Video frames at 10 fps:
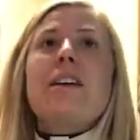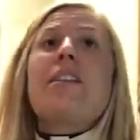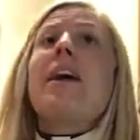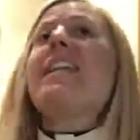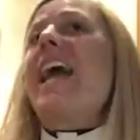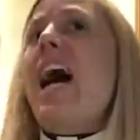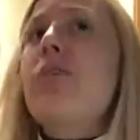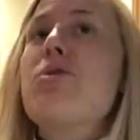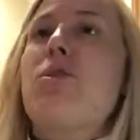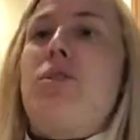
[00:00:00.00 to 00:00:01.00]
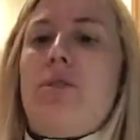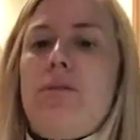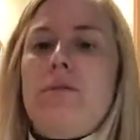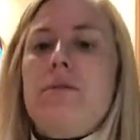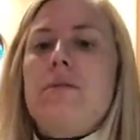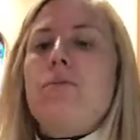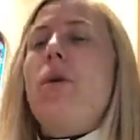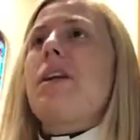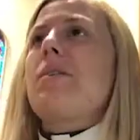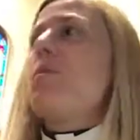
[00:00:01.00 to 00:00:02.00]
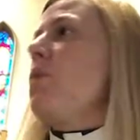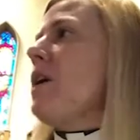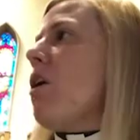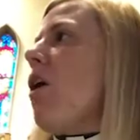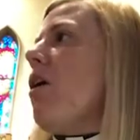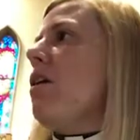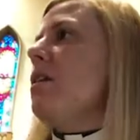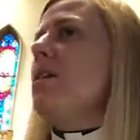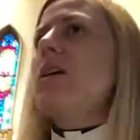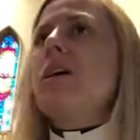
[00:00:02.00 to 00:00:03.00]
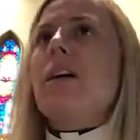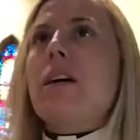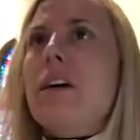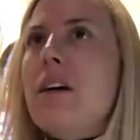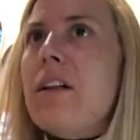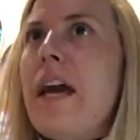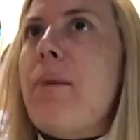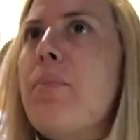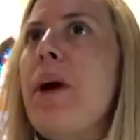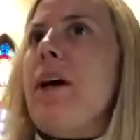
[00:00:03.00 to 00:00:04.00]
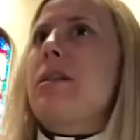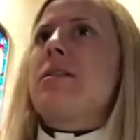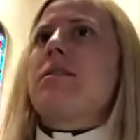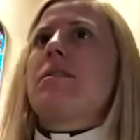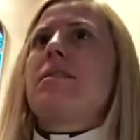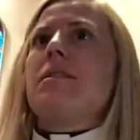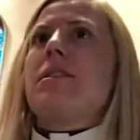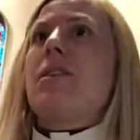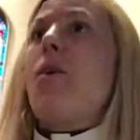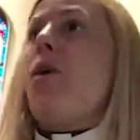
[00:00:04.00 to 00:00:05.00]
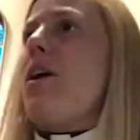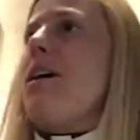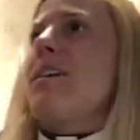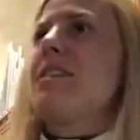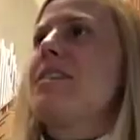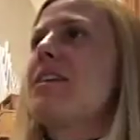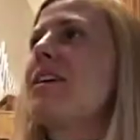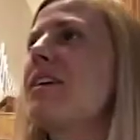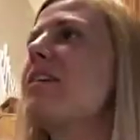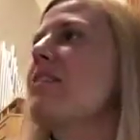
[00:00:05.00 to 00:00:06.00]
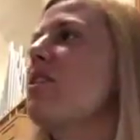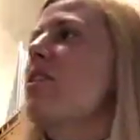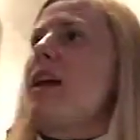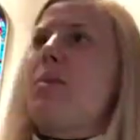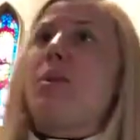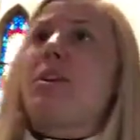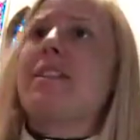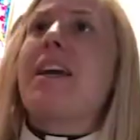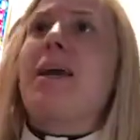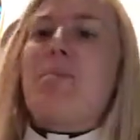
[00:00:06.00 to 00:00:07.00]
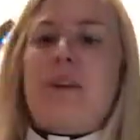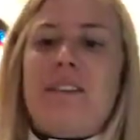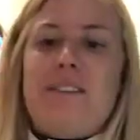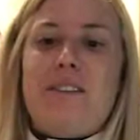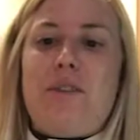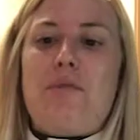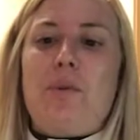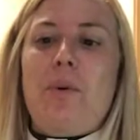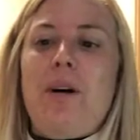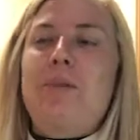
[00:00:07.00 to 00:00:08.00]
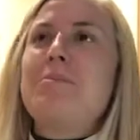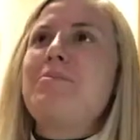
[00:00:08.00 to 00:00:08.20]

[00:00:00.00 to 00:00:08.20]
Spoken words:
They now do what we call glamping, or glamorous camping, if you will.